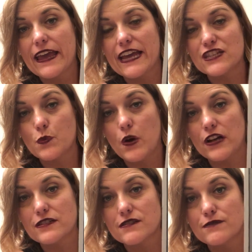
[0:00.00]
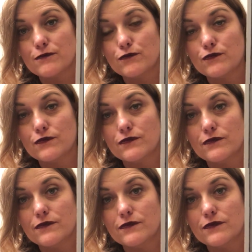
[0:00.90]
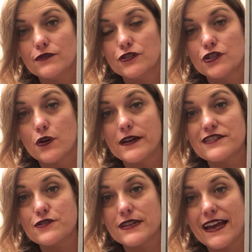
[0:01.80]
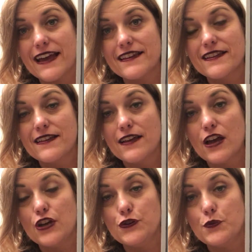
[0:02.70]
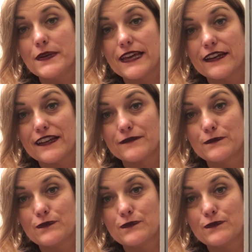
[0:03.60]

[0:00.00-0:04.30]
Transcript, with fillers: Ace of Wands. You're going to get a new beginning,